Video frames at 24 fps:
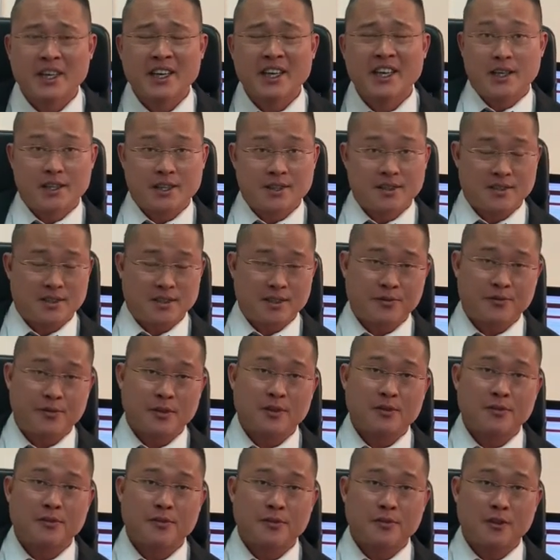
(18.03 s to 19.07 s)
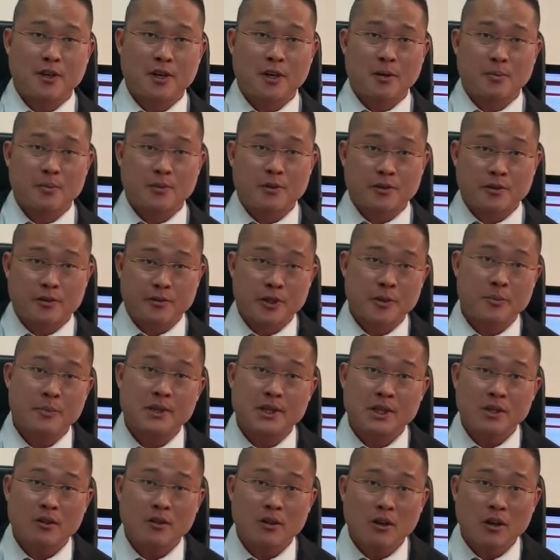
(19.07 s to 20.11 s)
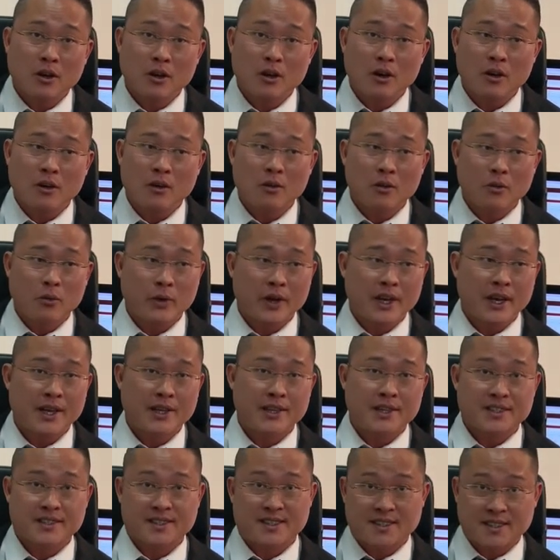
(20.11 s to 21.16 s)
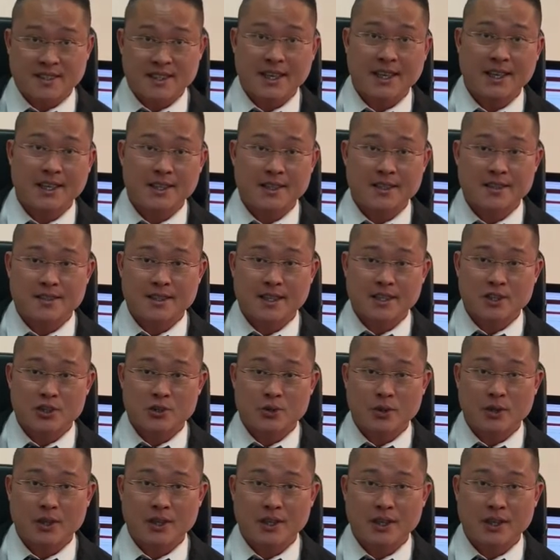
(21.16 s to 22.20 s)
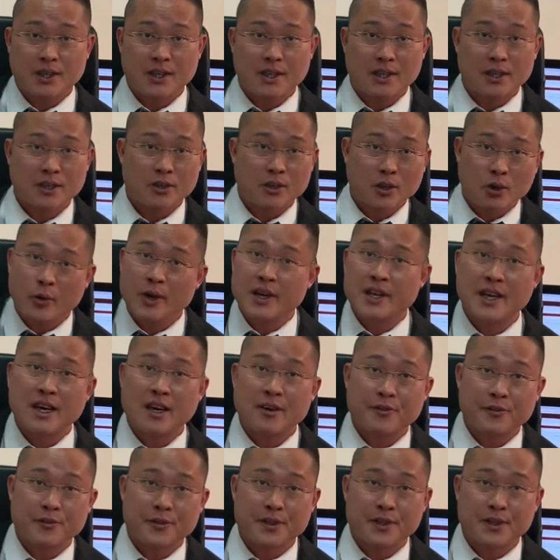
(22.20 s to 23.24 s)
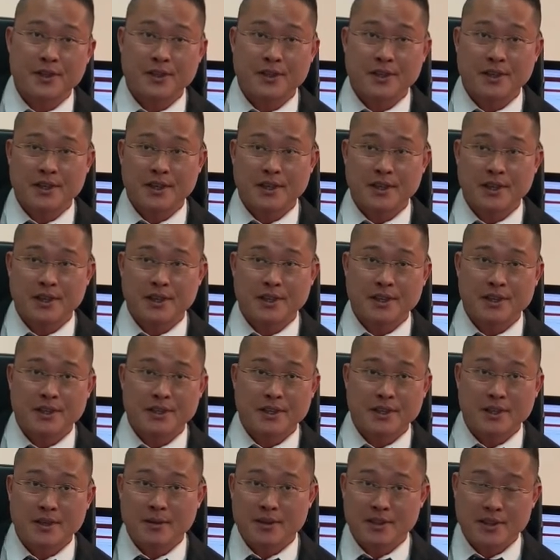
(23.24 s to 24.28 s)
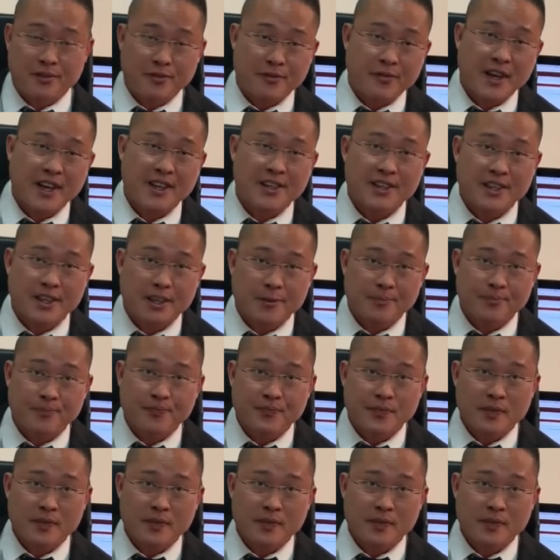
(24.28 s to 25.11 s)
It is different from criminal law where the state is actually going after the defendant.